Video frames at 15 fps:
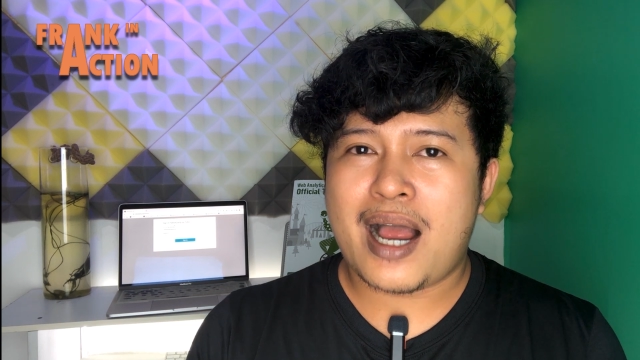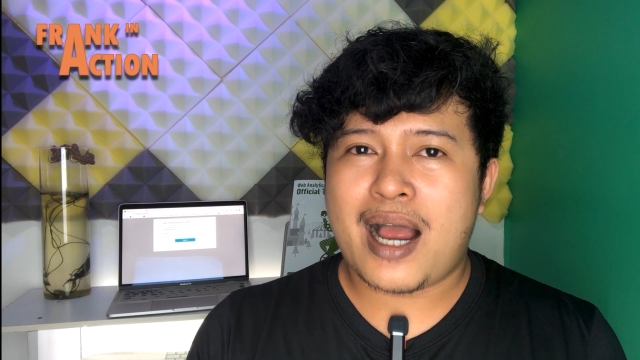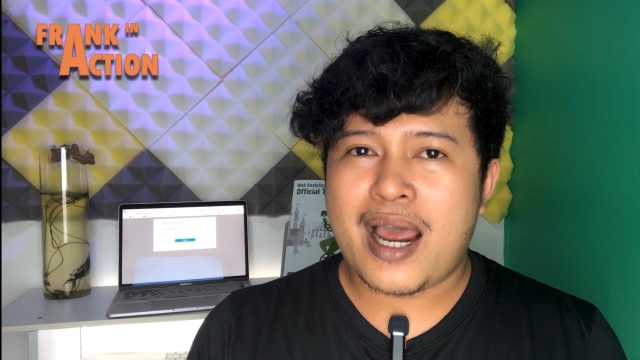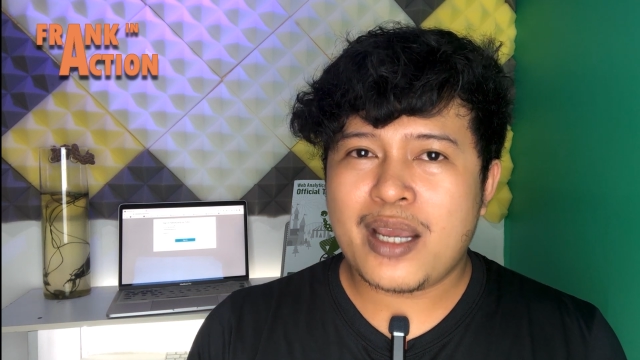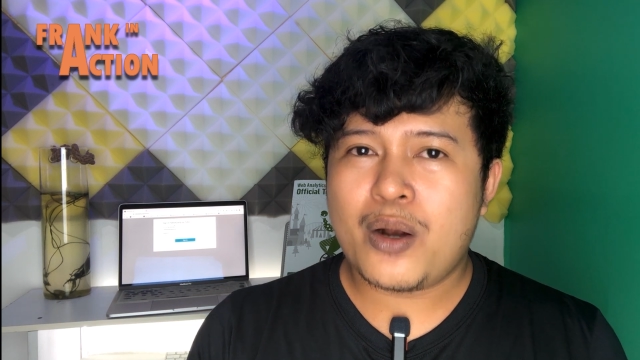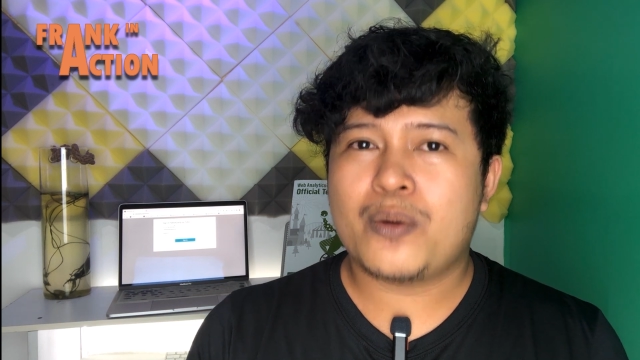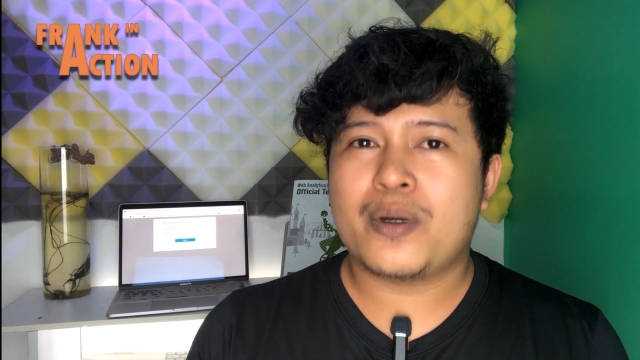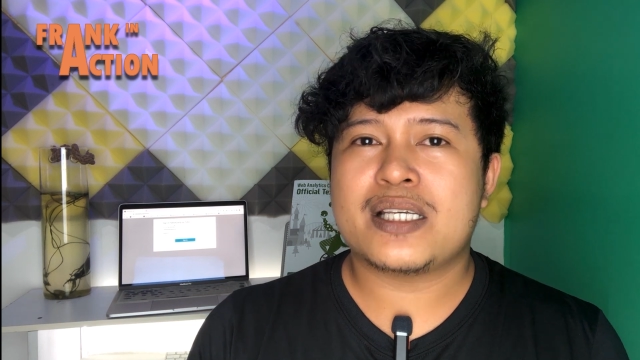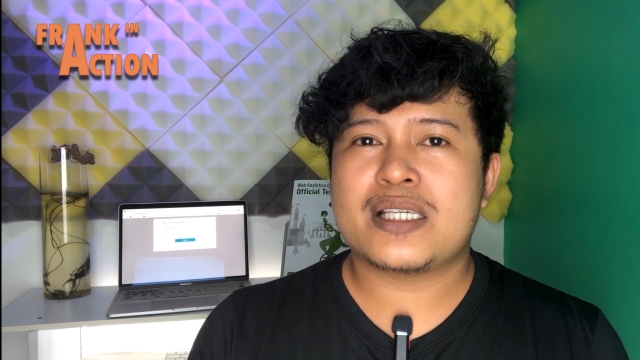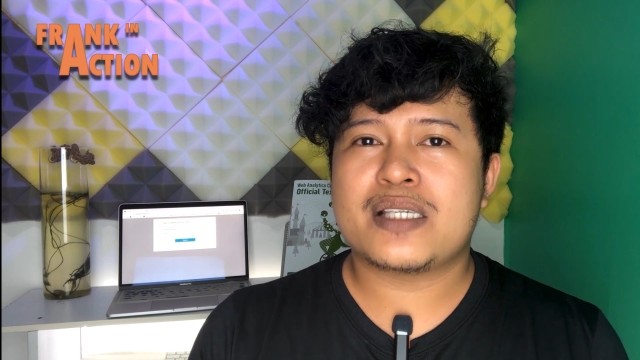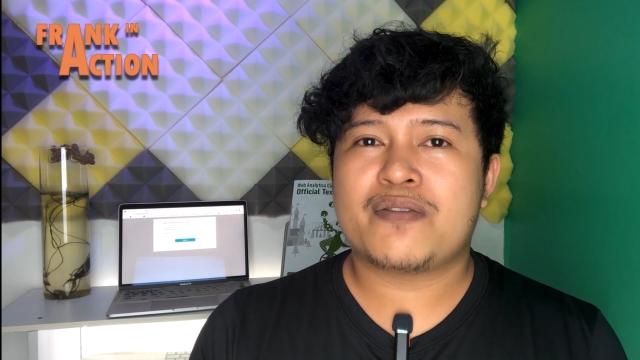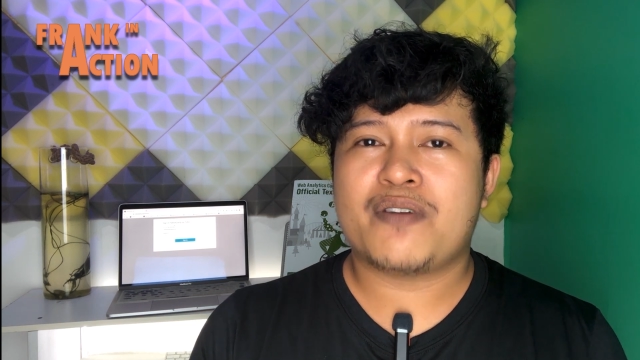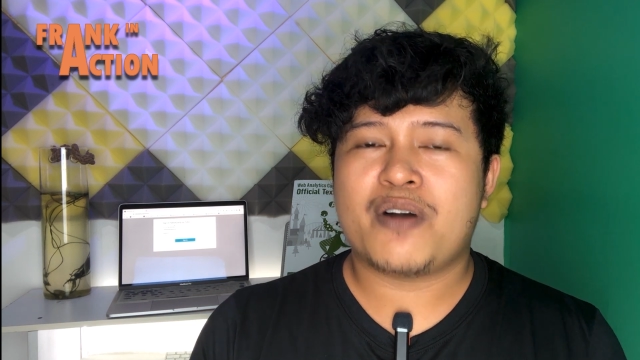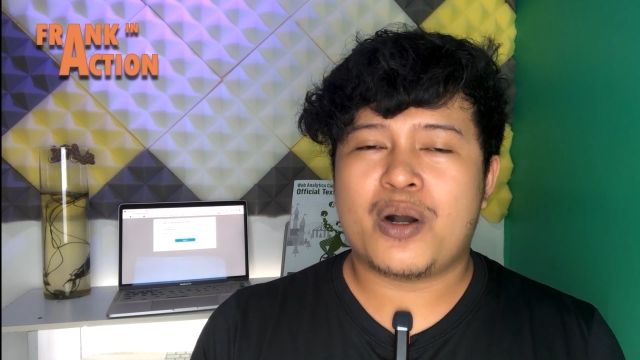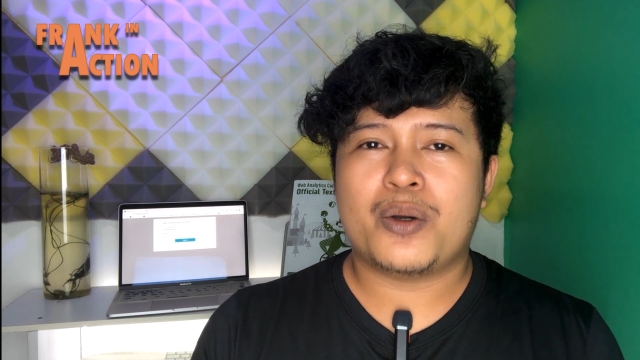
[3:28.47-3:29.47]

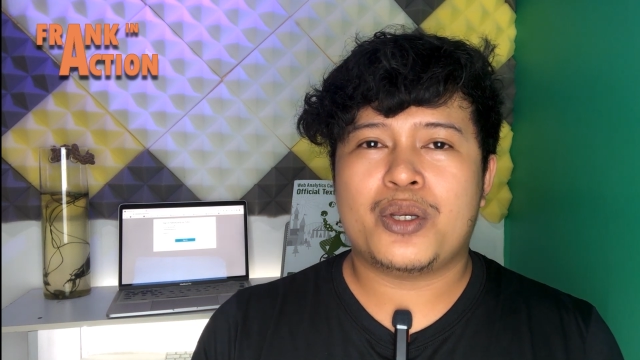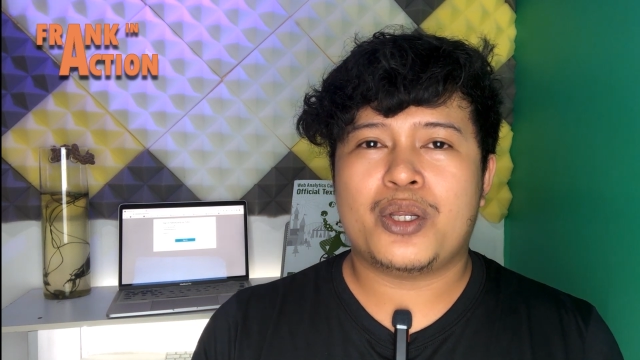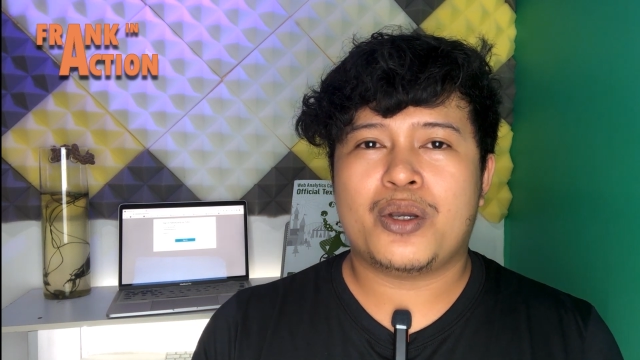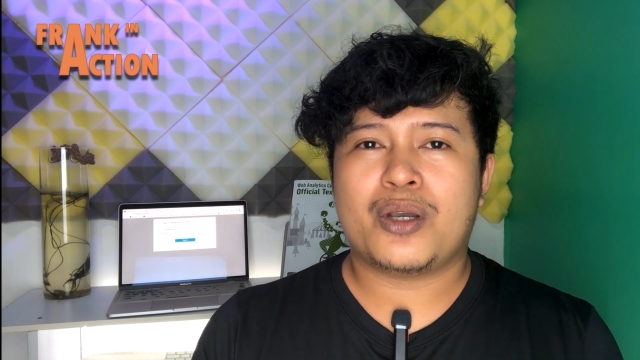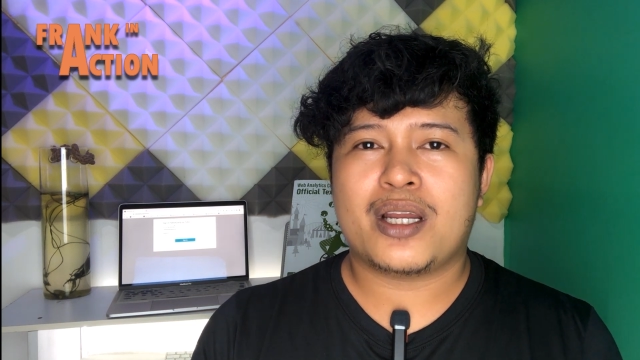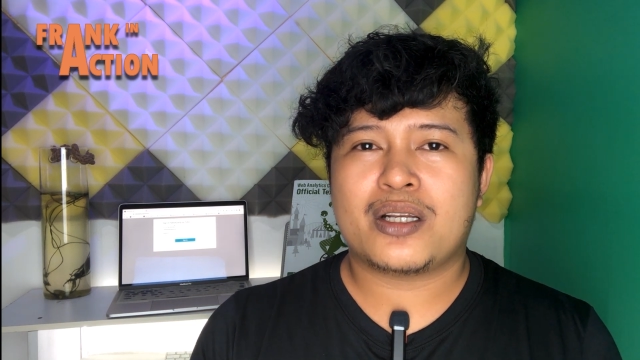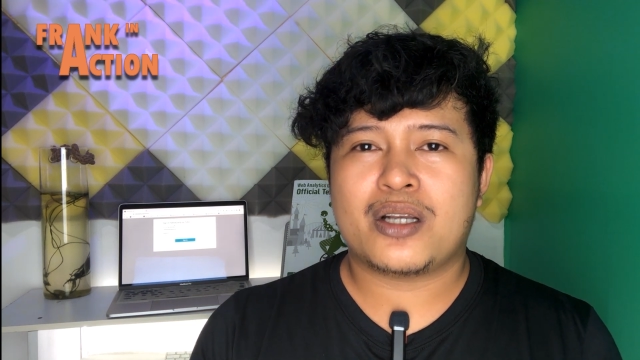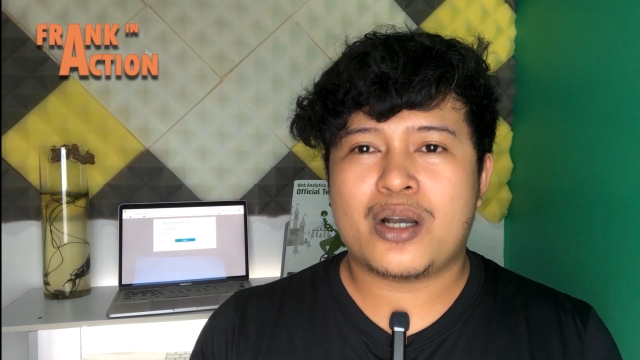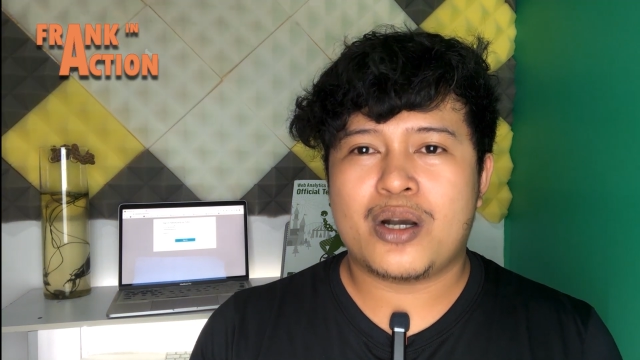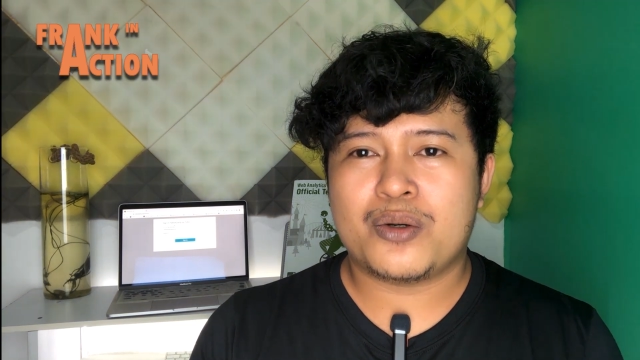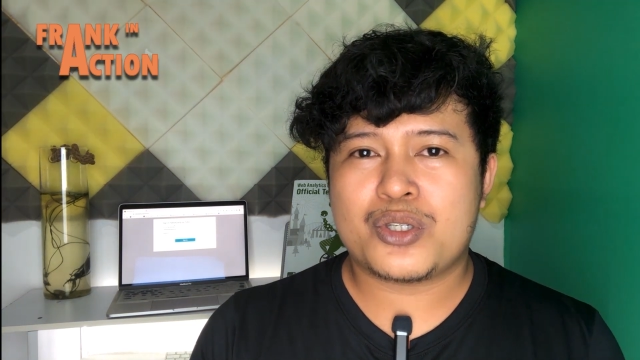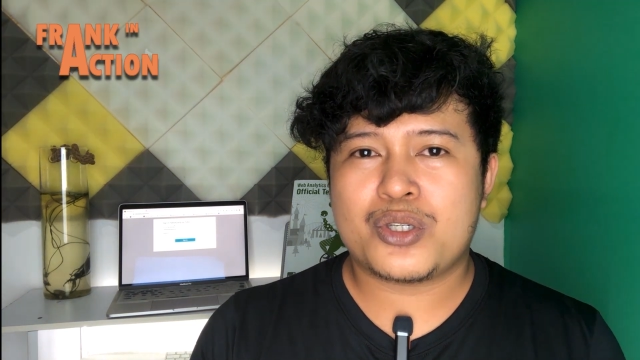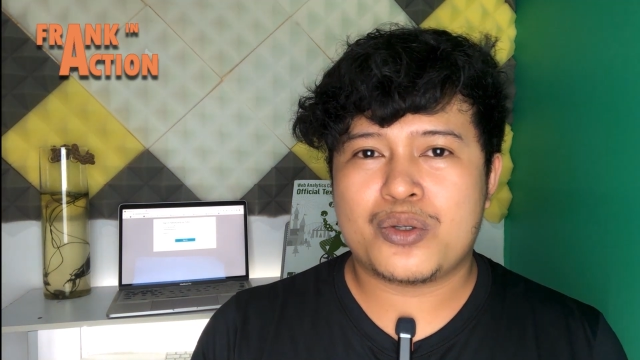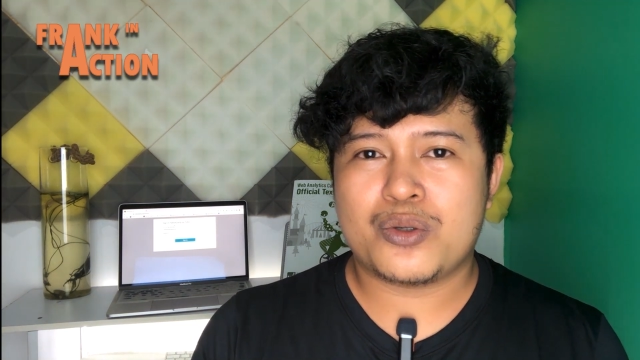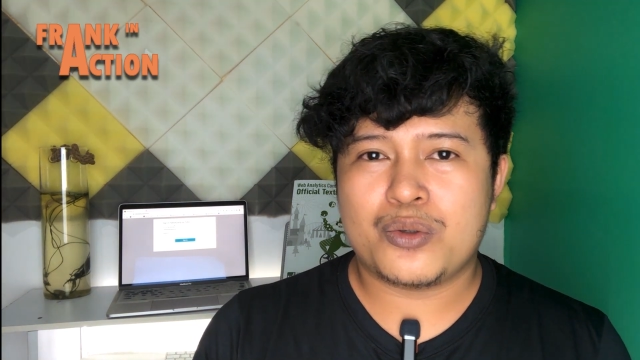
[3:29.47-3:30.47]
iOS phone, you can
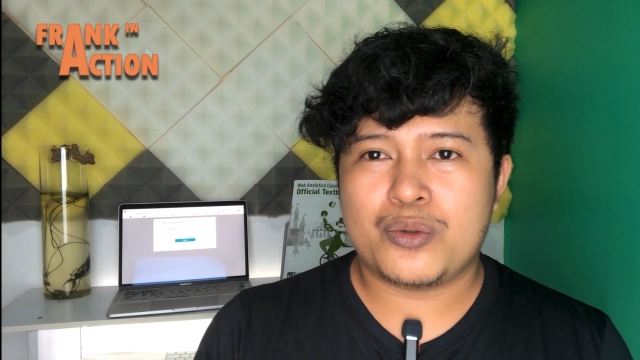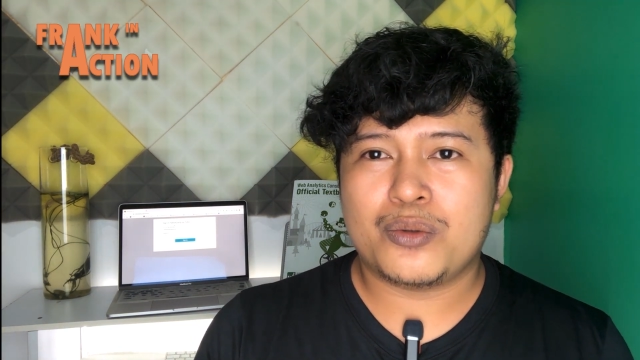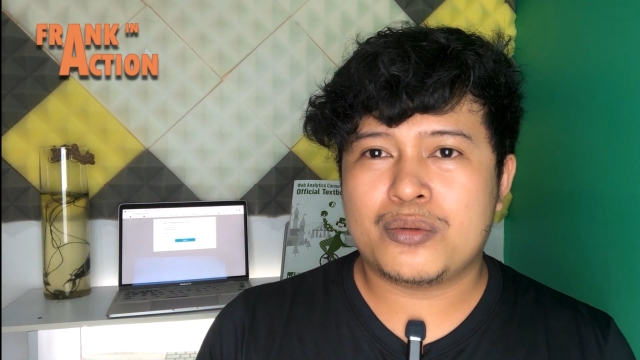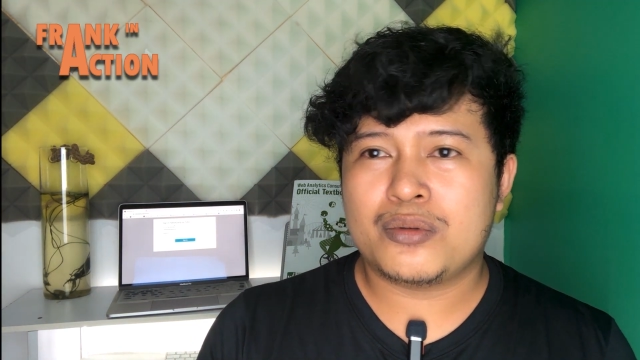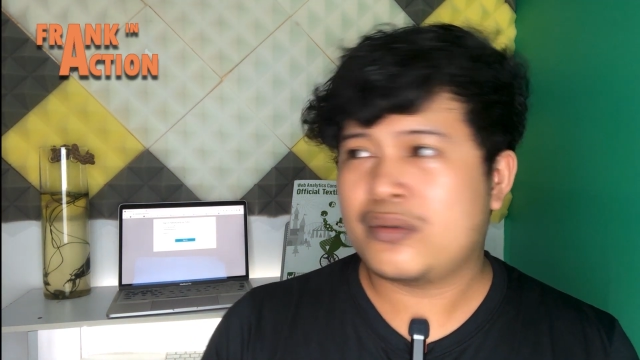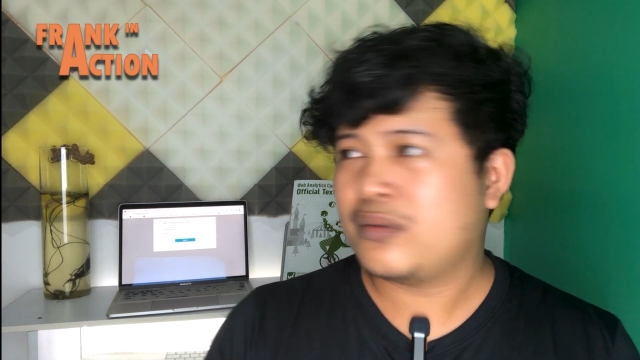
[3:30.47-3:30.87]
go to,